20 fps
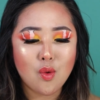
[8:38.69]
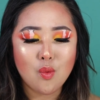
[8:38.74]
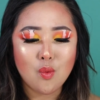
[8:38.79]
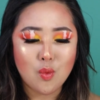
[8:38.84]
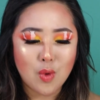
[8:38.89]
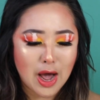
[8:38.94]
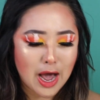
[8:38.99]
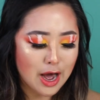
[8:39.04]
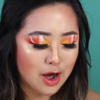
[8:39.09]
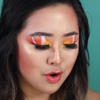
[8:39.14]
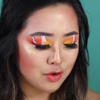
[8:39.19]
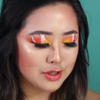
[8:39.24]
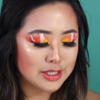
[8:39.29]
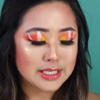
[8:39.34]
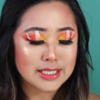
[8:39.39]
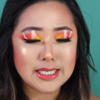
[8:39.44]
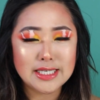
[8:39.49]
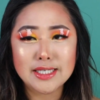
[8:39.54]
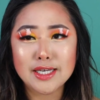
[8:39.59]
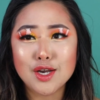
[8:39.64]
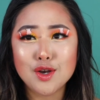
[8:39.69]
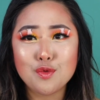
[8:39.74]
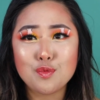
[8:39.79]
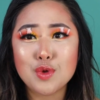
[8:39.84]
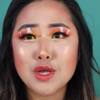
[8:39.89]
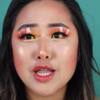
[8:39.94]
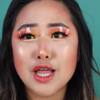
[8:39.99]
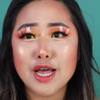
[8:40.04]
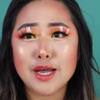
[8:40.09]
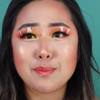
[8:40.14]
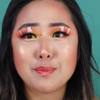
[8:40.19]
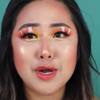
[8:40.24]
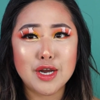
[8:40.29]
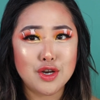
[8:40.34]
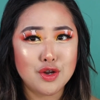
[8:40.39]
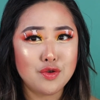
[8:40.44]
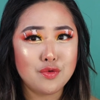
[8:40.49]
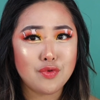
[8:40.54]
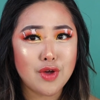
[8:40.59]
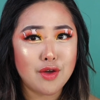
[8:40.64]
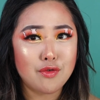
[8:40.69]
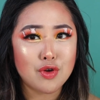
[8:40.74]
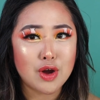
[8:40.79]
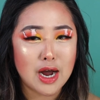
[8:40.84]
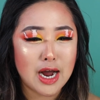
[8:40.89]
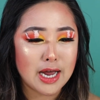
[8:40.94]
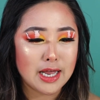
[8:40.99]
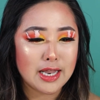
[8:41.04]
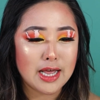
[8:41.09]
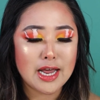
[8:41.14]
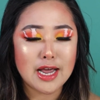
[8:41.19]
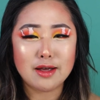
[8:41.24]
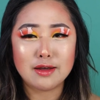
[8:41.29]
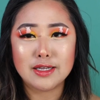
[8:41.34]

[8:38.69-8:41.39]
wow, this is gonna be like my new favorite highlight.